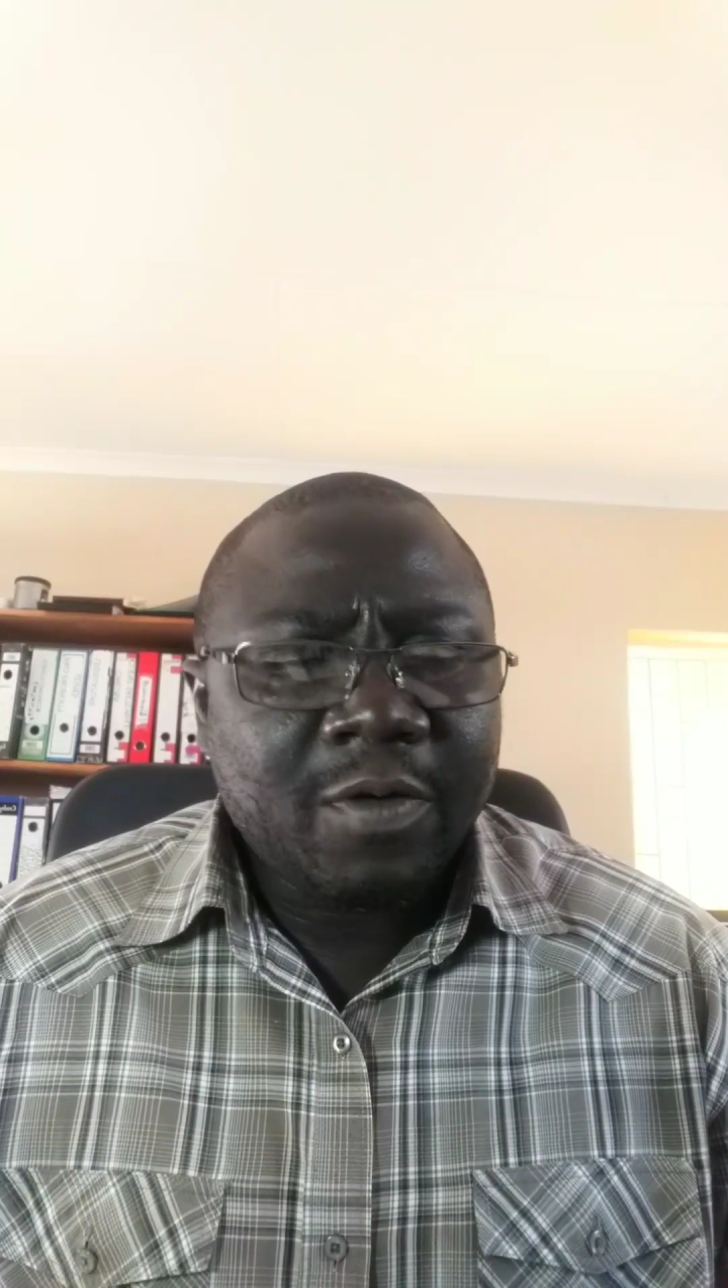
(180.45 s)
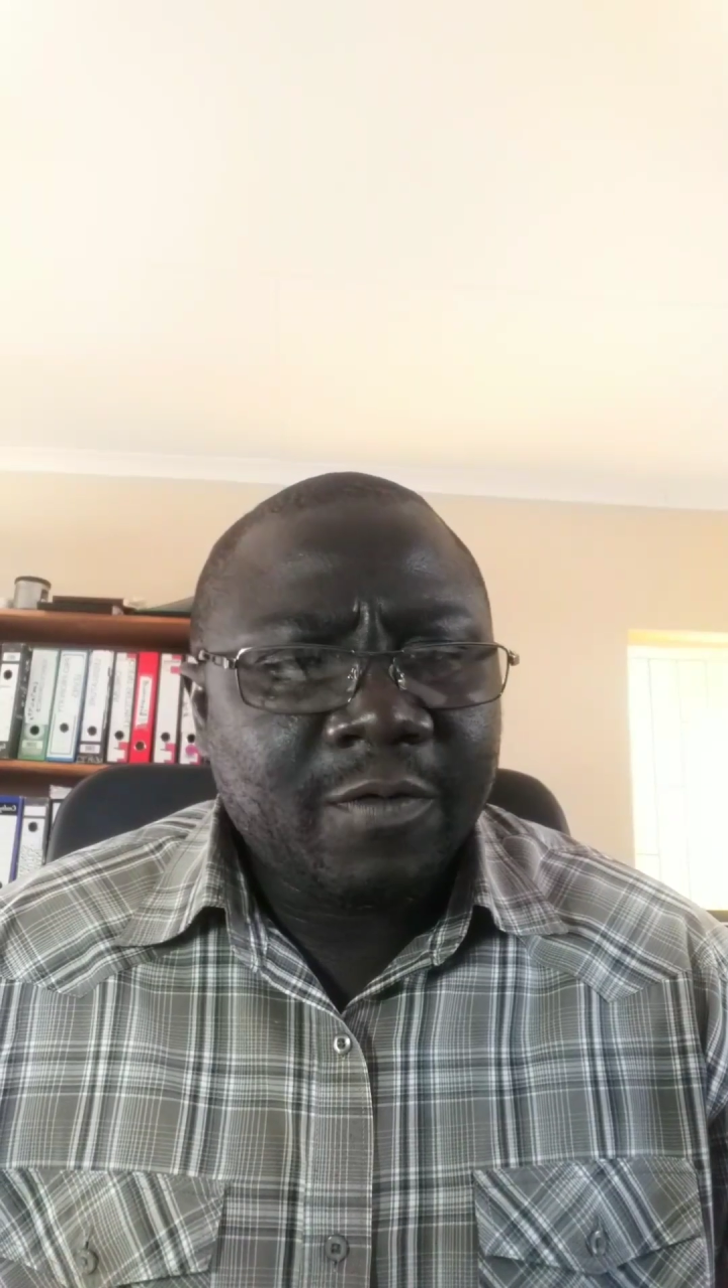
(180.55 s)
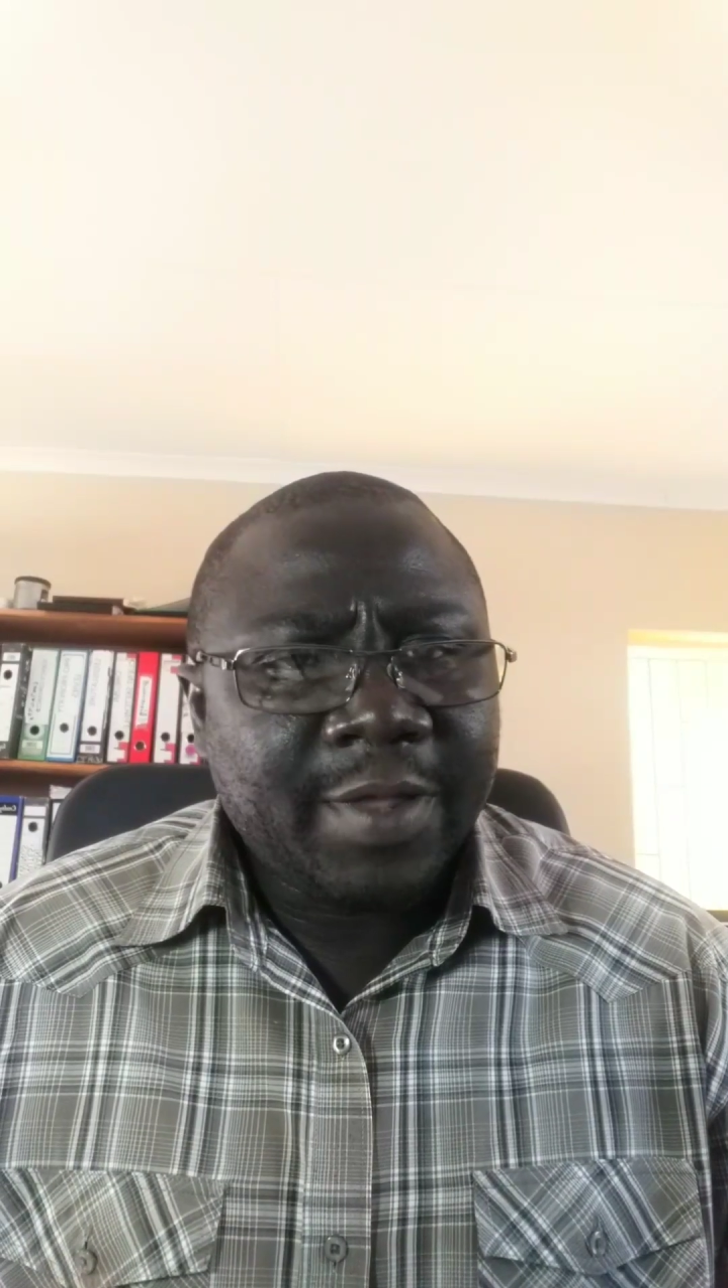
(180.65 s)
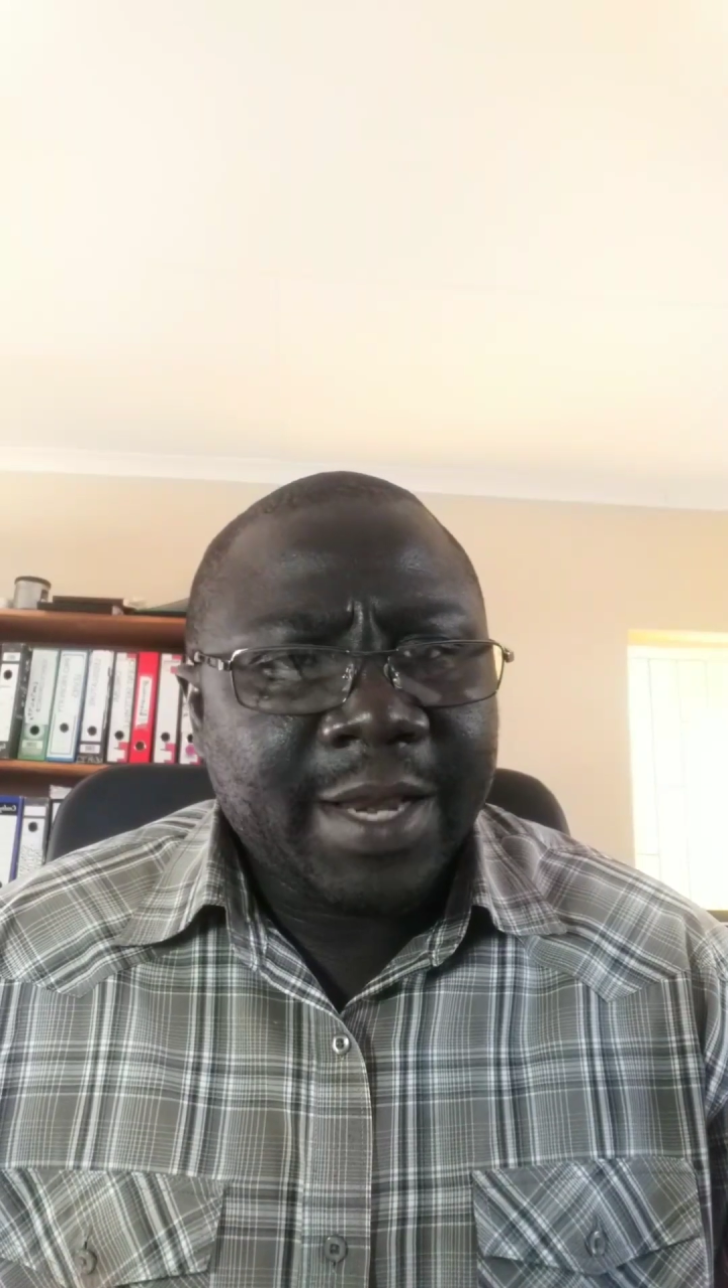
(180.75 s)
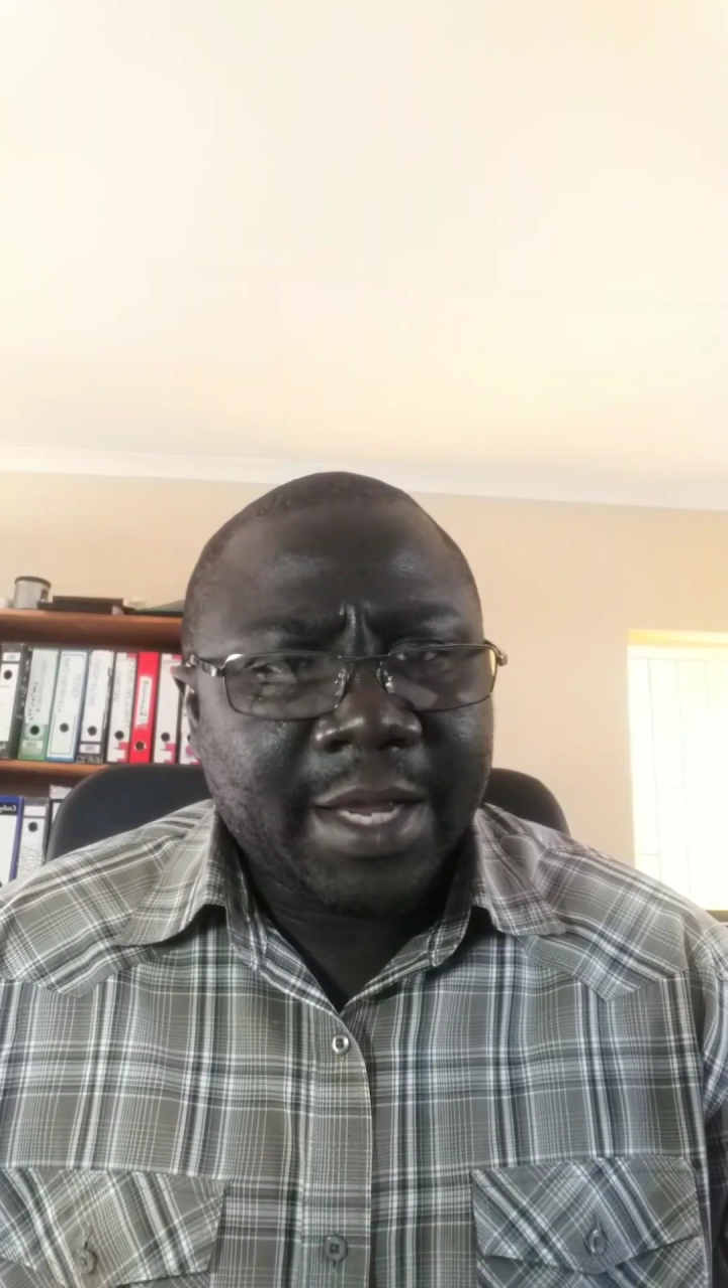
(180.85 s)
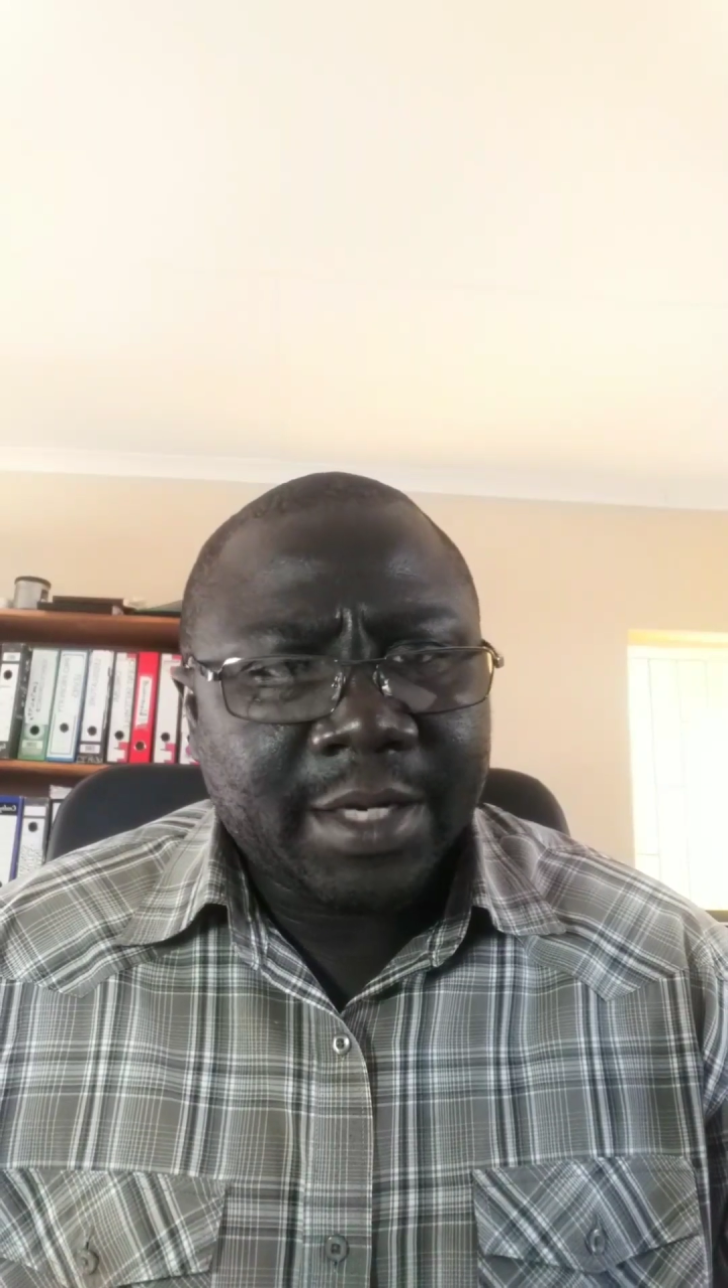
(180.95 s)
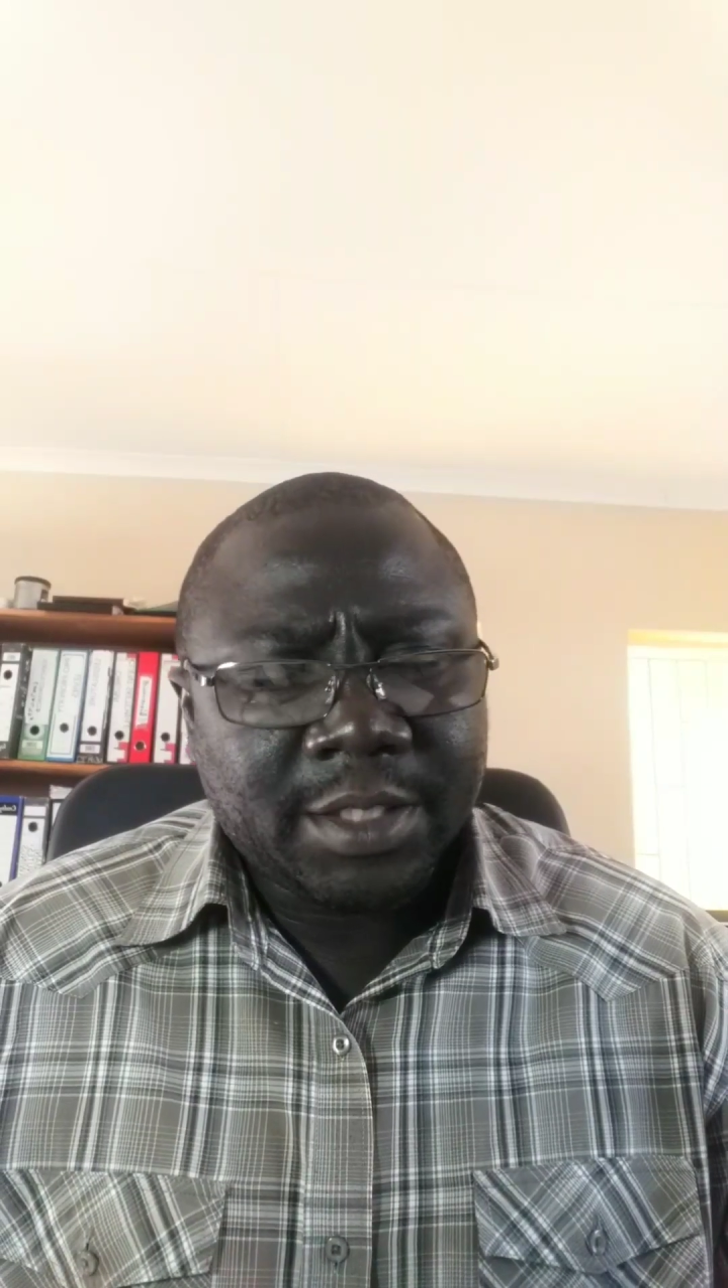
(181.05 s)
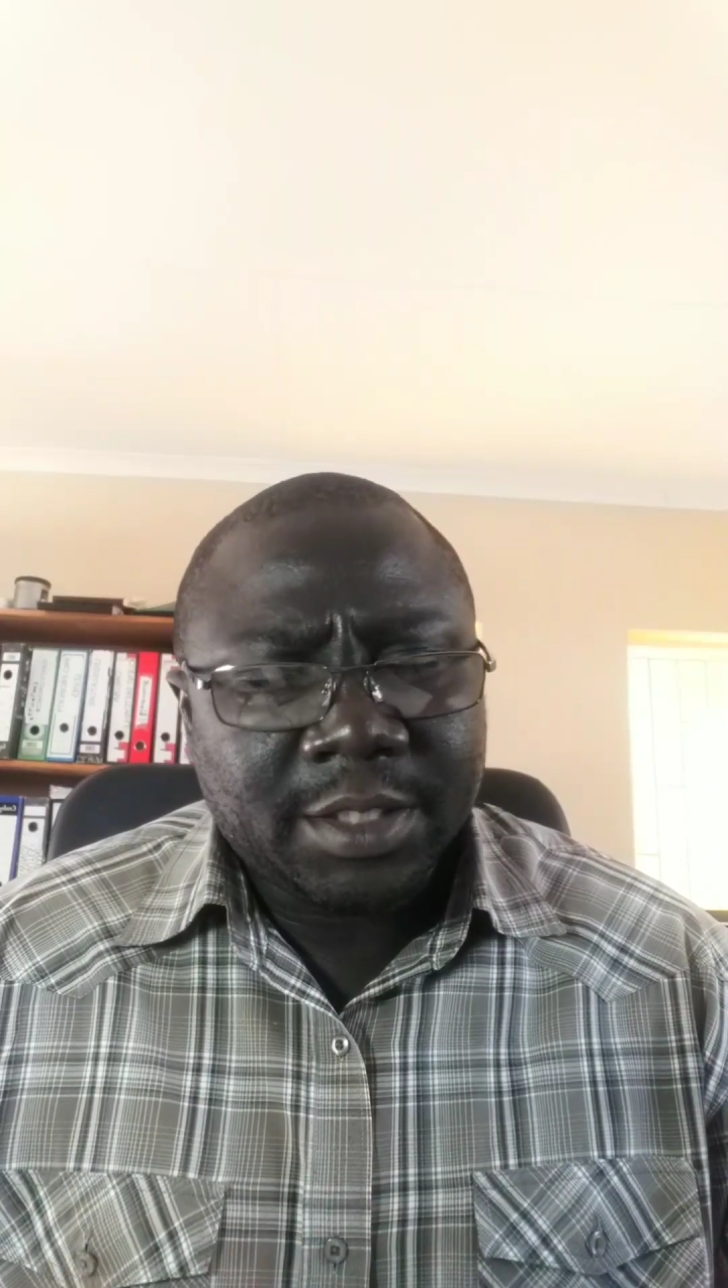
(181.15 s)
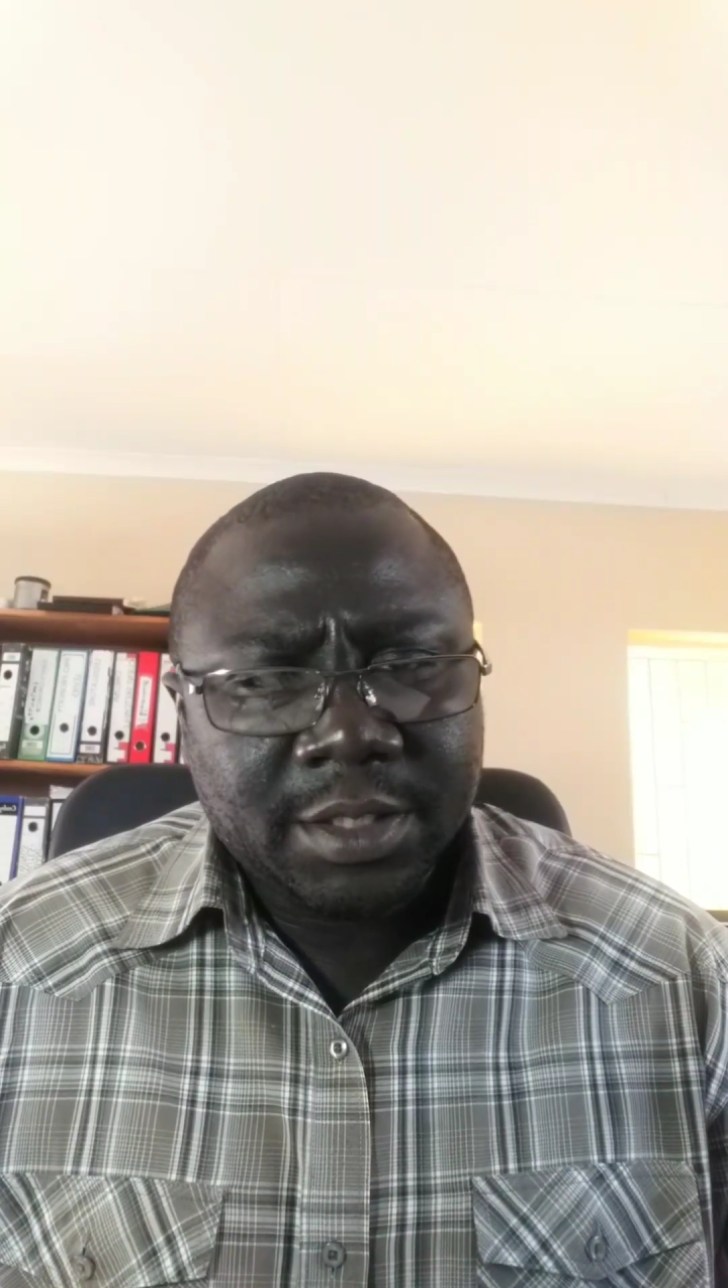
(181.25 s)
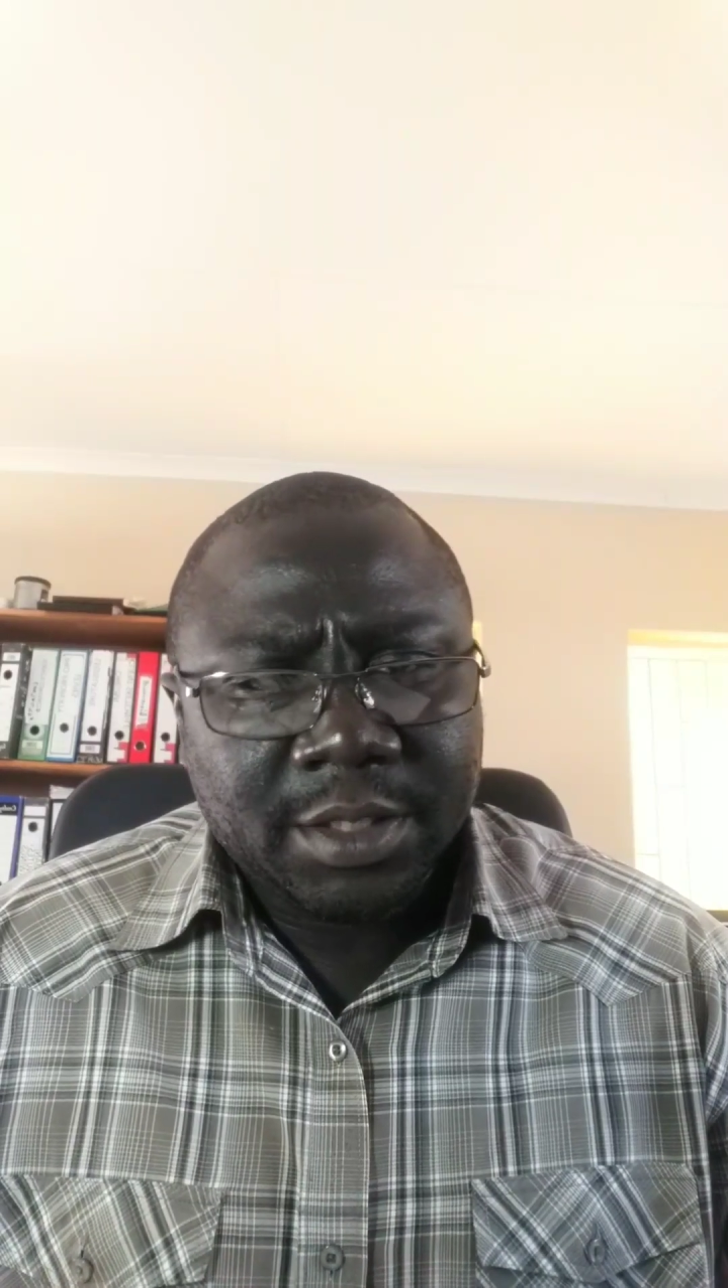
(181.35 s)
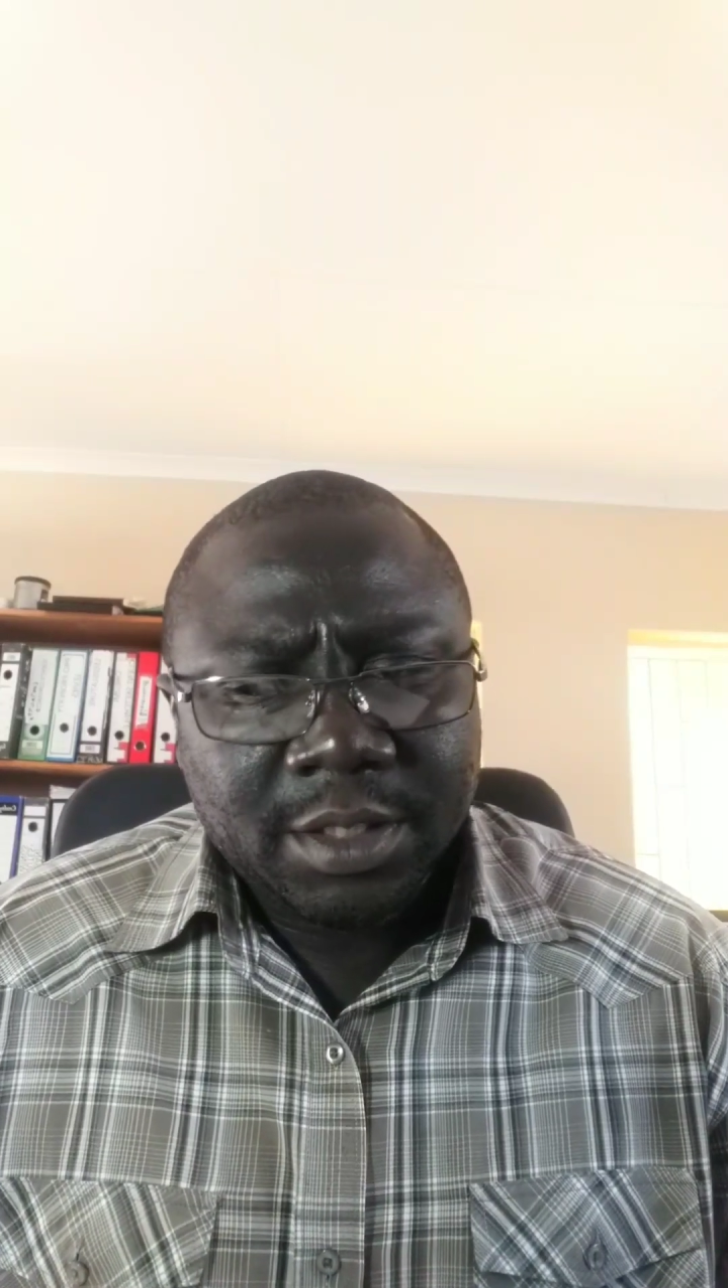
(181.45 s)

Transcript: of the land,